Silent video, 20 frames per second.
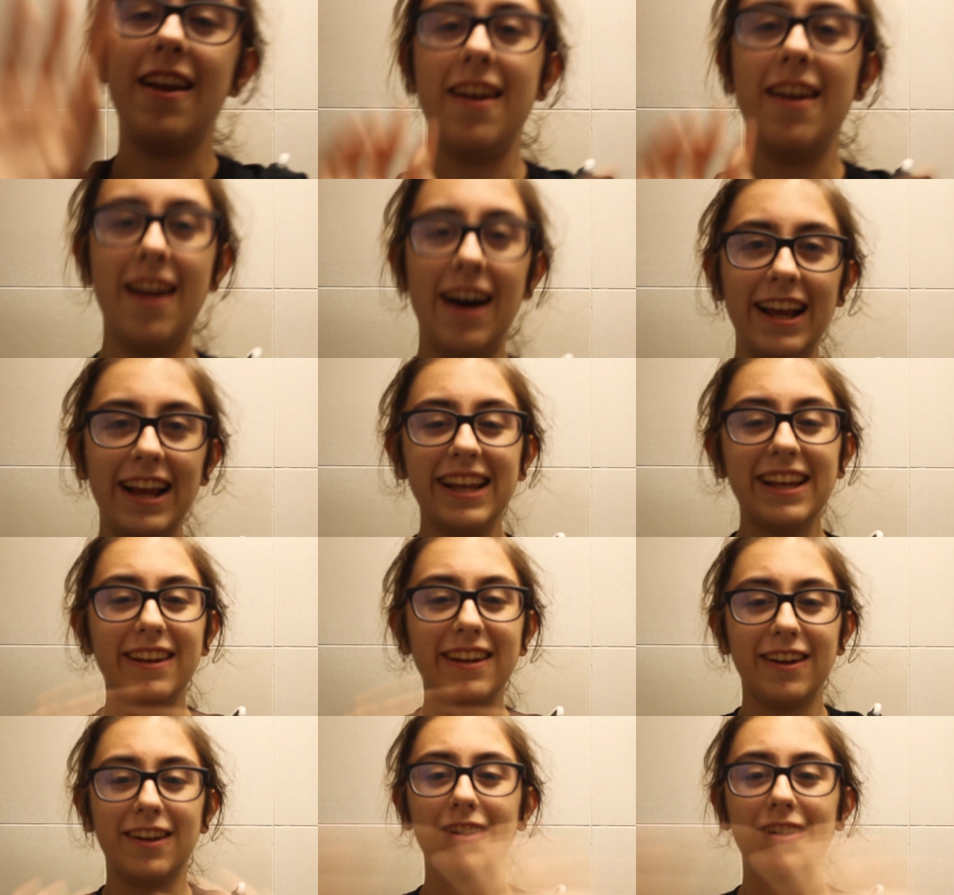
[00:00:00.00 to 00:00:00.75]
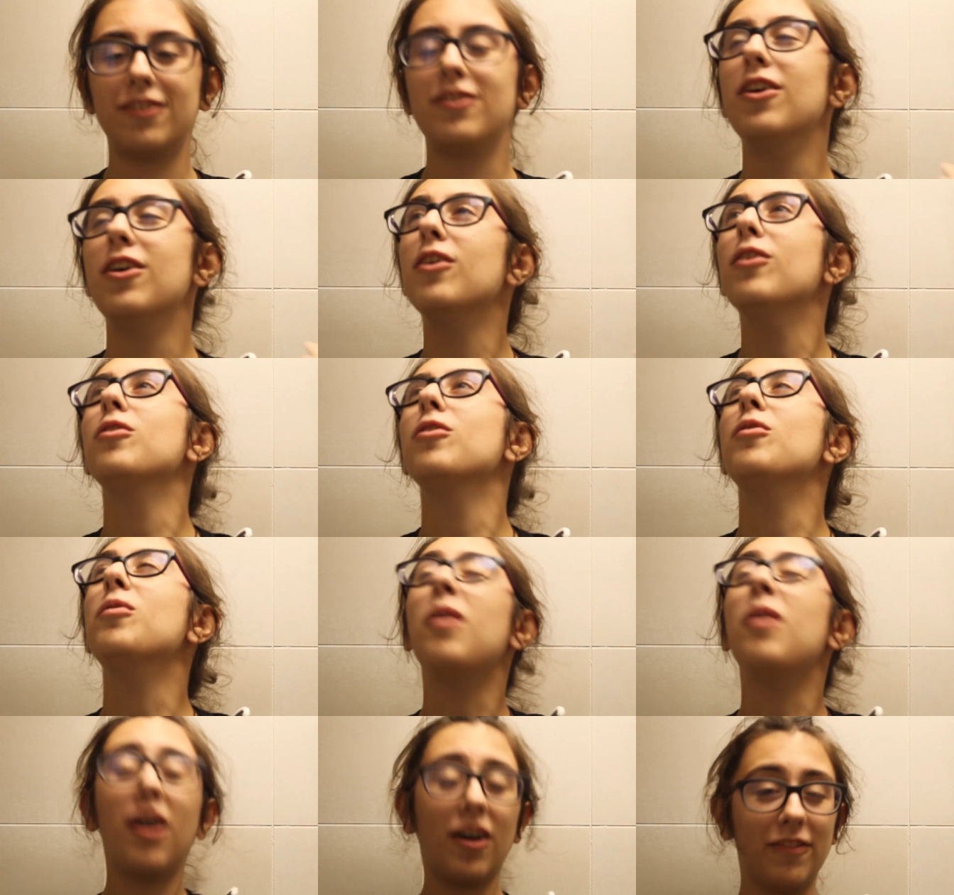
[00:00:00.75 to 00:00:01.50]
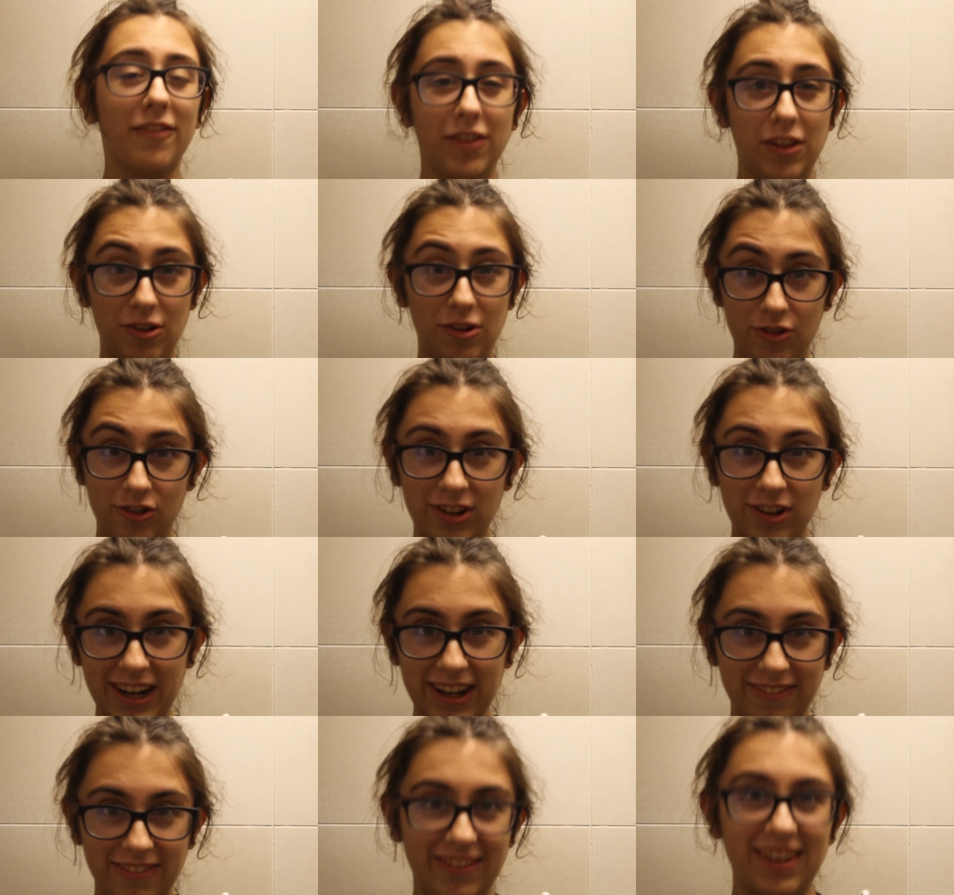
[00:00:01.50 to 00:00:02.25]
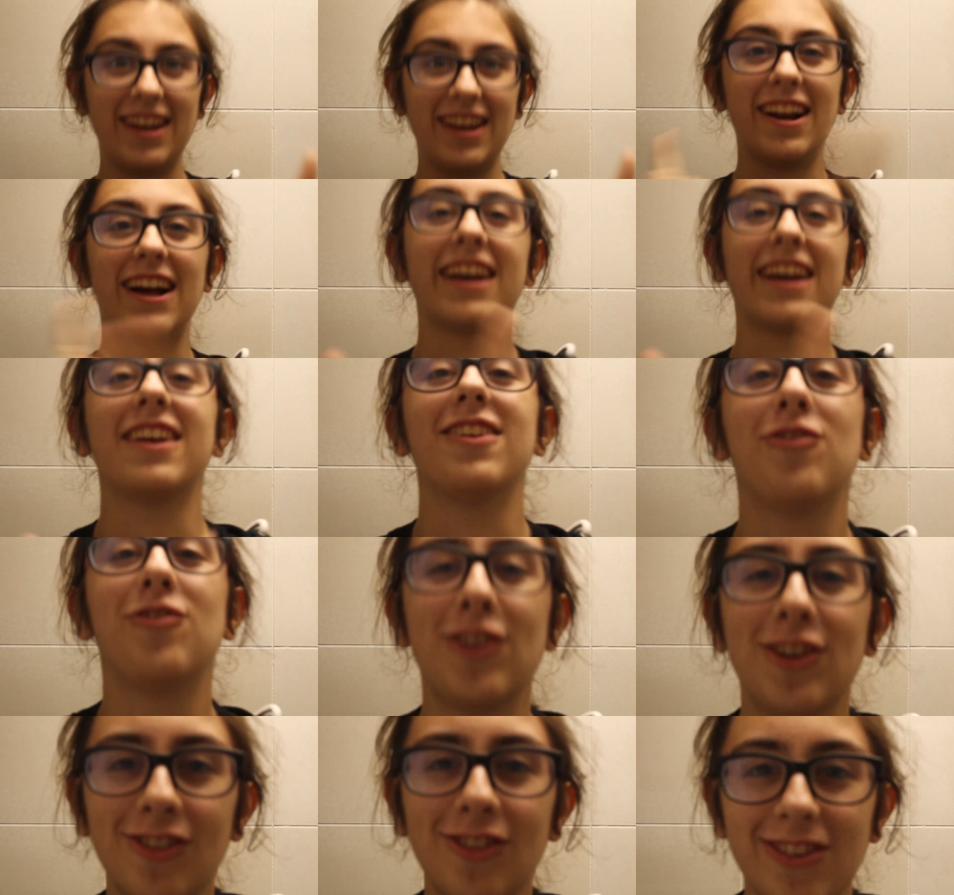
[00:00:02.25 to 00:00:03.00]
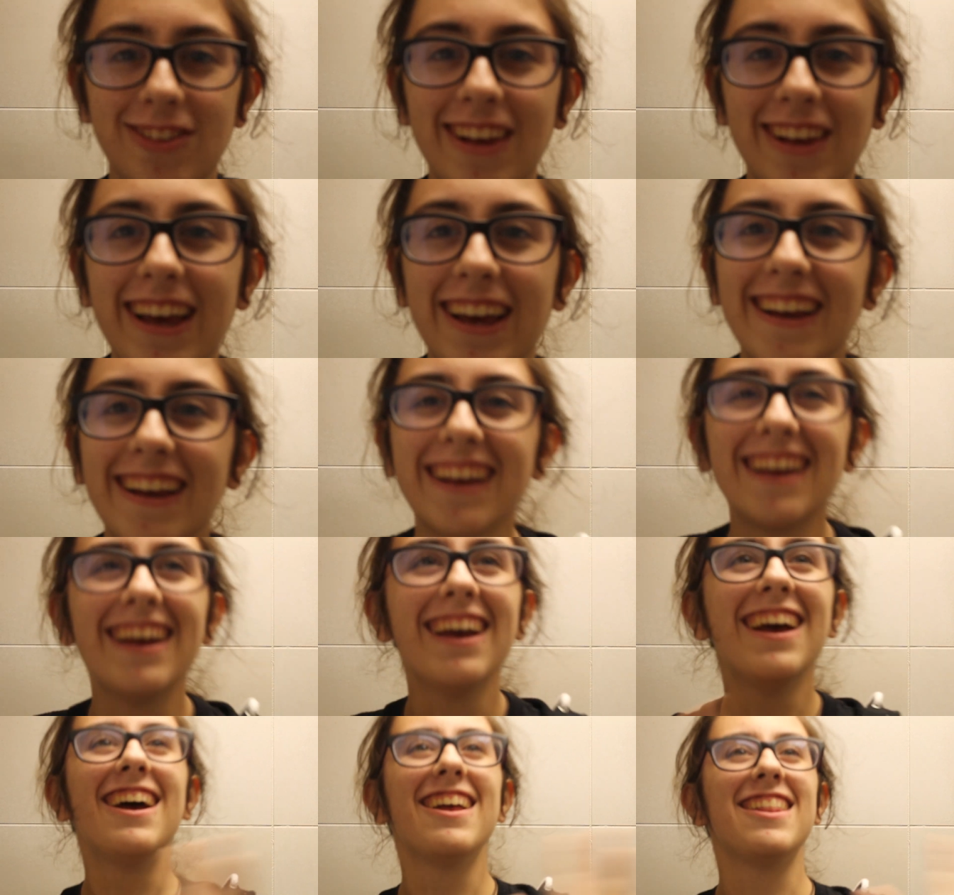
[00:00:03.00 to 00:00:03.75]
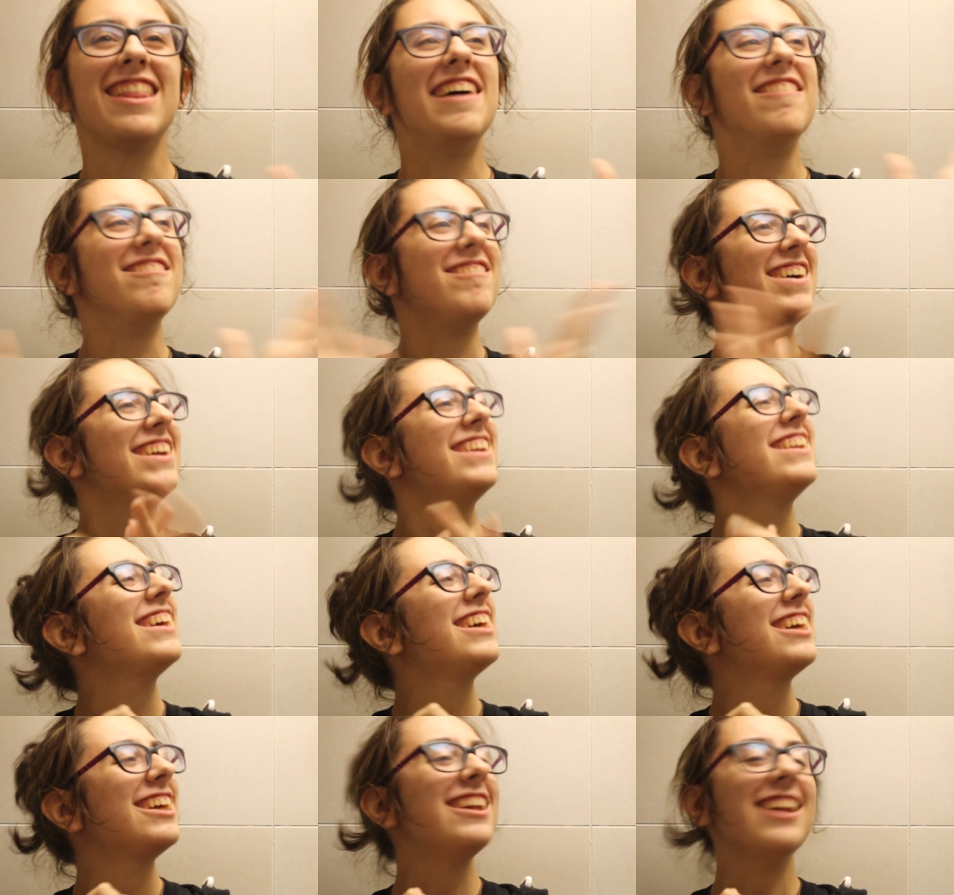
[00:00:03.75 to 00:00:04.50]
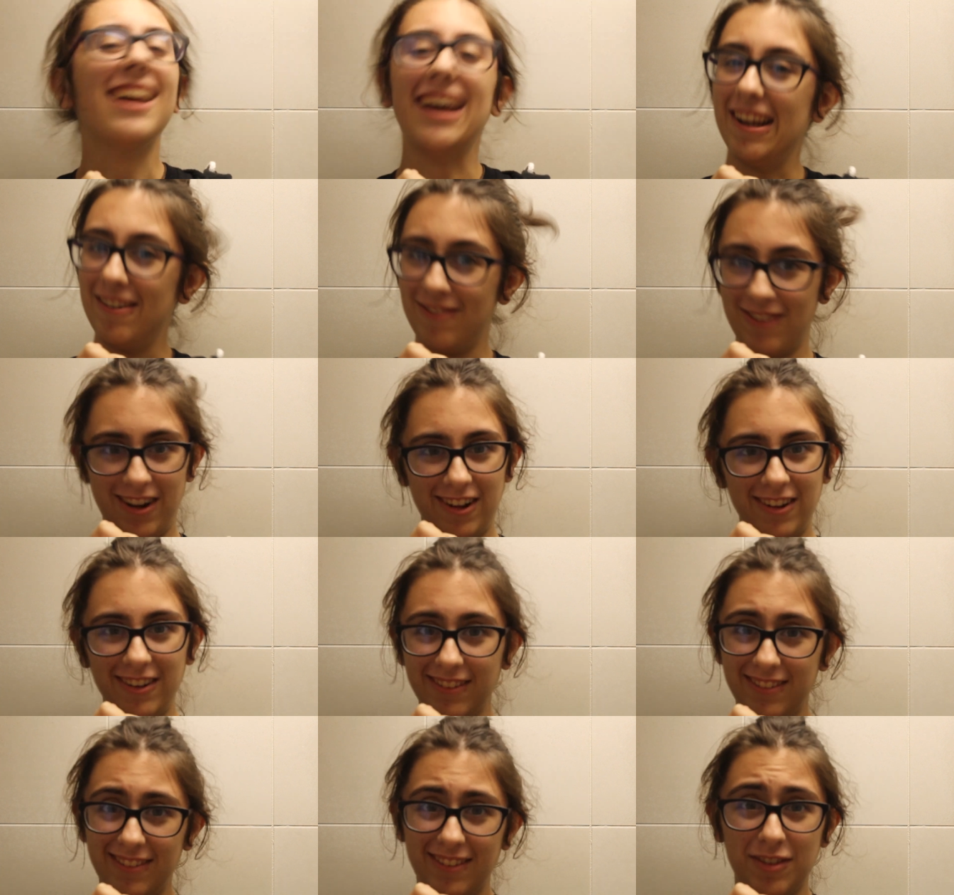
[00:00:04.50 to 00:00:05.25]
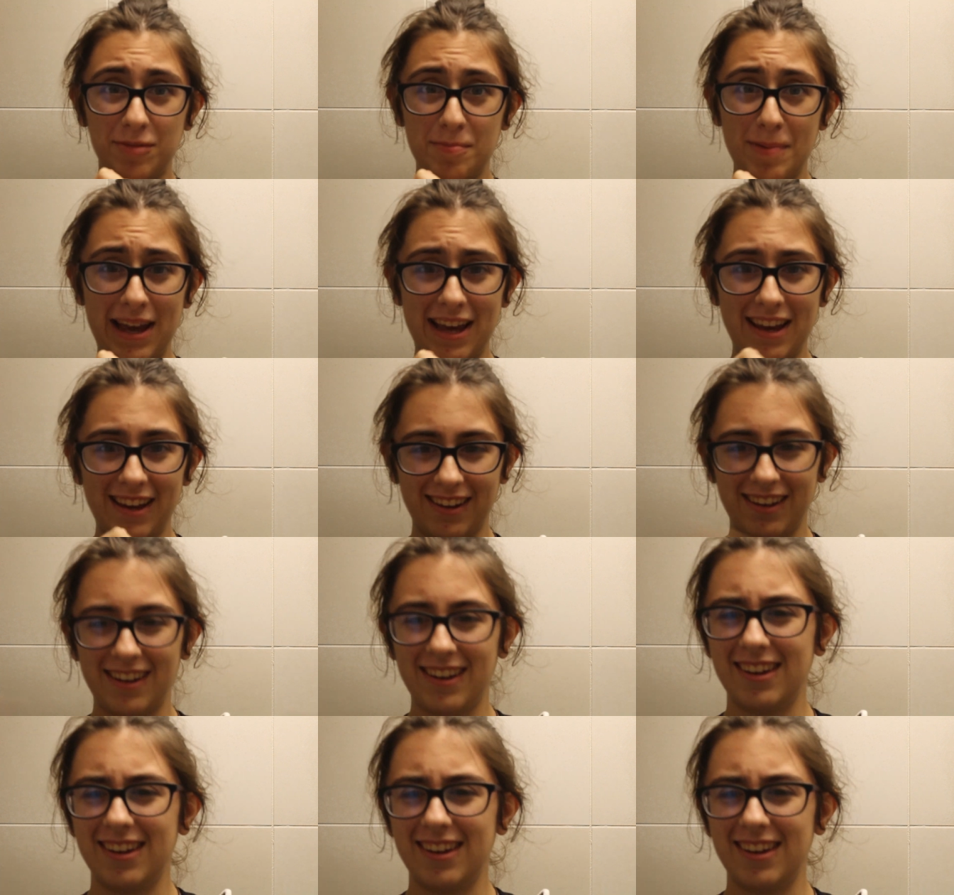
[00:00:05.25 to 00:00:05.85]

night two of the draft and I can officially say that Monday Night Rollins is back.